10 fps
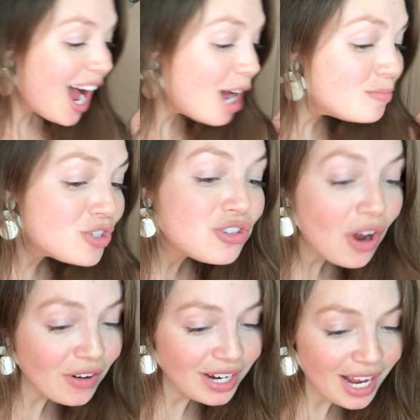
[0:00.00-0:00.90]
I'm
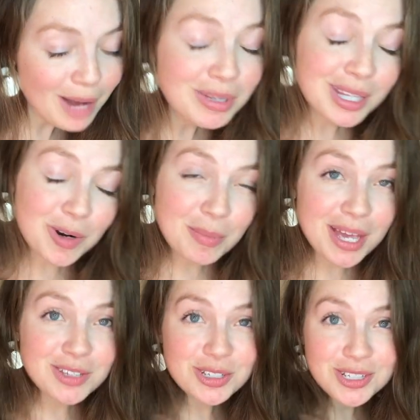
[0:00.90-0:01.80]
sorry I'm a little
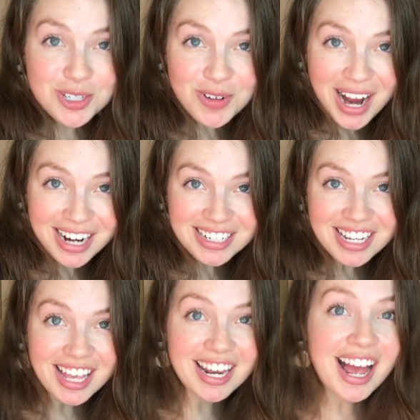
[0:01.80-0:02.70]
bit
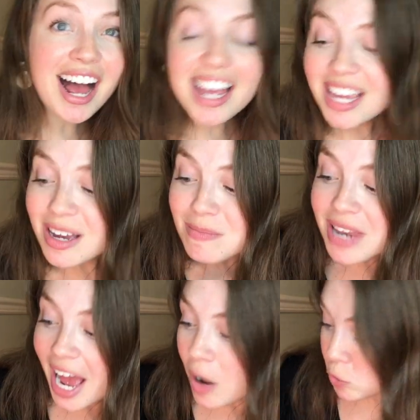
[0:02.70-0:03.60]
distracted. I am now